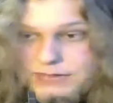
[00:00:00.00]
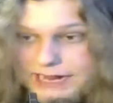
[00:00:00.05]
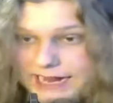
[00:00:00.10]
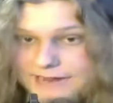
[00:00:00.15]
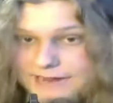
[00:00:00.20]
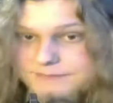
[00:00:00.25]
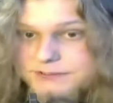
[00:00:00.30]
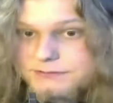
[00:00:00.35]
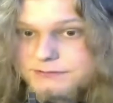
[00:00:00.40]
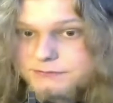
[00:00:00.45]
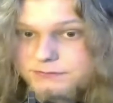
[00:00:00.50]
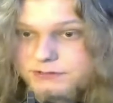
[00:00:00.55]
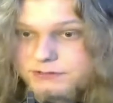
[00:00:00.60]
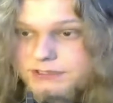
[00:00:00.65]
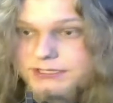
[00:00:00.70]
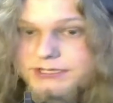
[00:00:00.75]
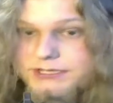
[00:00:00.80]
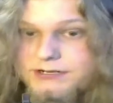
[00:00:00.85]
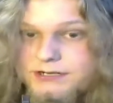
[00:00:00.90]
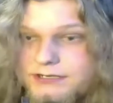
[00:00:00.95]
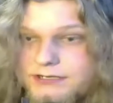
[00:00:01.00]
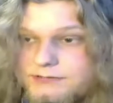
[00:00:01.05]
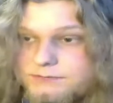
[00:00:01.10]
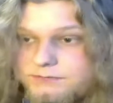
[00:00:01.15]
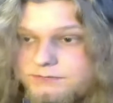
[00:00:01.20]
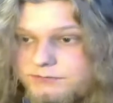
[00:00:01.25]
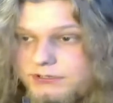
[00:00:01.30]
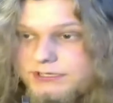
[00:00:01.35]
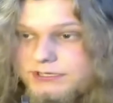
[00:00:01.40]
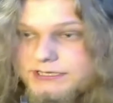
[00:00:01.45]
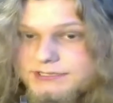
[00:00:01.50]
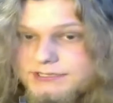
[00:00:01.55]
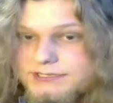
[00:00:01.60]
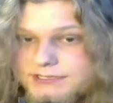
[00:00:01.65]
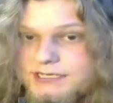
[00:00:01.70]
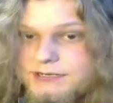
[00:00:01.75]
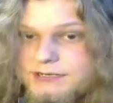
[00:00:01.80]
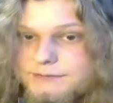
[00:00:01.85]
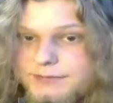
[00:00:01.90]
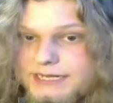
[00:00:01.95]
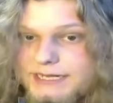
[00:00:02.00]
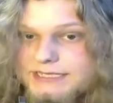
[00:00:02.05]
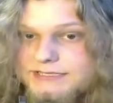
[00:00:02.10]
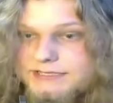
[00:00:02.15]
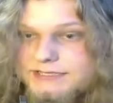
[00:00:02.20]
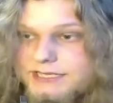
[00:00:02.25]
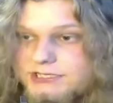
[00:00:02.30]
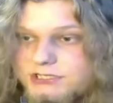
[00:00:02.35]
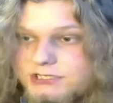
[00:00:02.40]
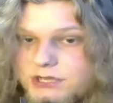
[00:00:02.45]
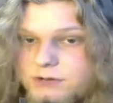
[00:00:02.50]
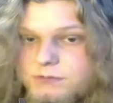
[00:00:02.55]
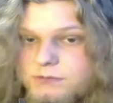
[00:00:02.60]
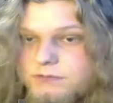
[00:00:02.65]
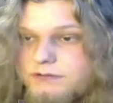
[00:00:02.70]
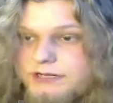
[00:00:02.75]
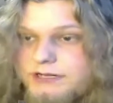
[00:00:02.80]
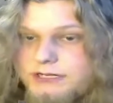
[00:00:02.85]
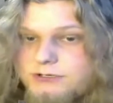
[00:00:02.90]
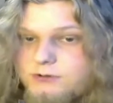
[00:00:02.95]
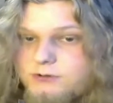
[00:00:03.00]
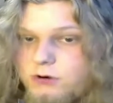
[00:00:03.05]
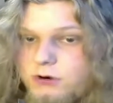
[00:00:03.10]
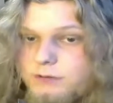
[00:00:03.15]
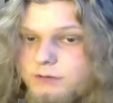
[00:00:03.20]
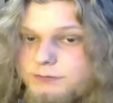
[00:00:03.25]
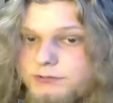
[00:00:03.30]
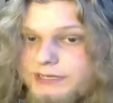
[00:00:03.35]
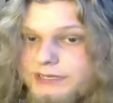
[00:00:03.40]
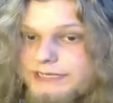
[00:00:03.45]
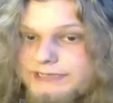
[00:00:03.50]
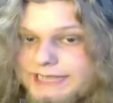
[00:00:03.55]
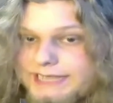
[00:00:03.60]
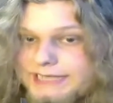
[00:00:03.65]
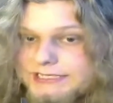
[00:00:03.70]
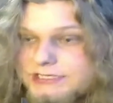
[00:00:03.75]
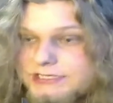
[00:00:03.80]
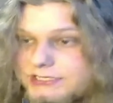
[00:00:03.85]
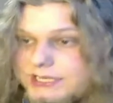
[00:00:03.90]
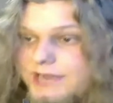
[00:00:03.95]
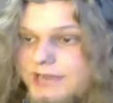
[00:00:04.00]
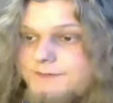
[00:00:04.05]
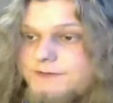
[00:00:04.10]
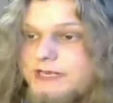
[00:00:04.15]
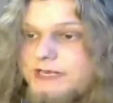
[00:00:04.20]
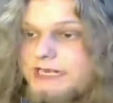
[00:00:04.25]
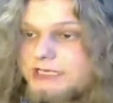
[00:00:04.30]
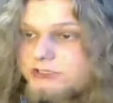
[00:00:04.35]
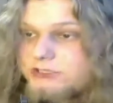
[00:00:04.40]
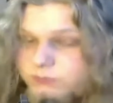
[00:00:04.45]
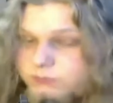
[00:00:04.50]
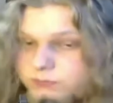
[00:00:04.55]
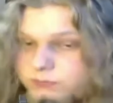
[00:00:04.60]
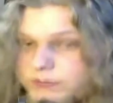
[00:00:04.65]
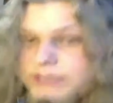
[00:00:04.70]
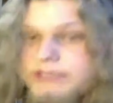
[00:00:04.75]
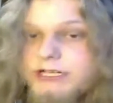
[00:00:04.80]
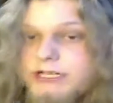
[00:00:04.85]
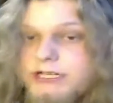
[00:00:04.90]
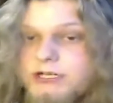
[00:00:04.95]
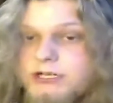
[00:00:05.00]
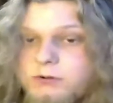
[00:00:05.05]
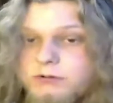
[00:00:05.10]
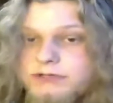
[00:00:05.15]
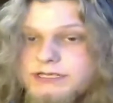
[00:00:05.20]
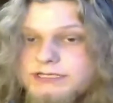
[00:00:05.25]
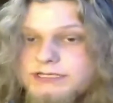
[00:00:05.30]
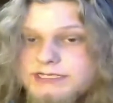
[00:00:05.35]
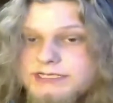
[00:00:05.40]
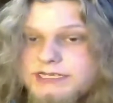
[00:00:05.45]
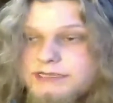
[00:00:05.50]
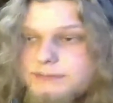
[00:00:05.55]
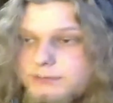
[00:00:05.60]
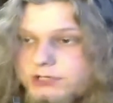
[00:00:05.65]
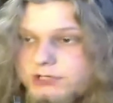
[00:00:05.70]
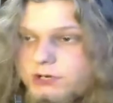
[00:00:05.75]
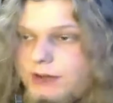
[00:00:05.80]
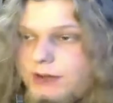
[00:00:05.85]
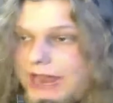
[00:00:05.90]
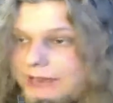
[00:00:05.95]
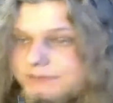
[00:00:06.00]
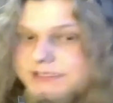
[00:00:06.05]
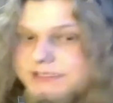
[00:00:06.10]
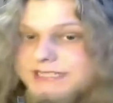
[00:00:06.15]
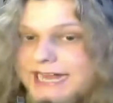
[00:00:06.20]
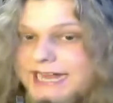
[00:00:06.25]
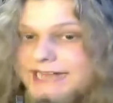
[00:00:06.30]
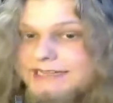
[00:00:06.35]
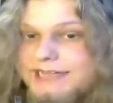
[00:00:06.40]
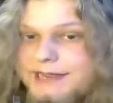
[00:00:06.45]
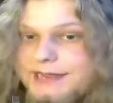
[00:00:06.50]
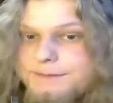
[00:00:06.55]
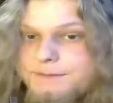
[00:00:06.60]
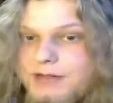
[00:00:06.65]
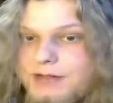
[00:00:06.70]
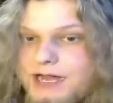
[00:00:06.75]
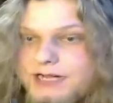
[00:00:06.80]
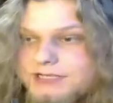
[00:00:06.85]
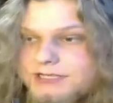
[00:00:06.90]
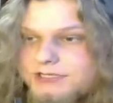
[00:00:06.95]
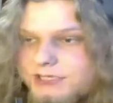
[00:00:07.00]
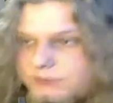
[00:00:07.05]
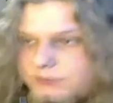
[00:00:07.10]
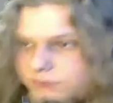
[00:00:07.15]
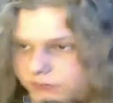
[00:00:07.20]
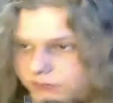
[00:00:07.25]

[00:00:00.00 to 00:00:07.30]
have some really good looking Cenobites that don't incorporate that stuff, and it's really cool to see them go outside that box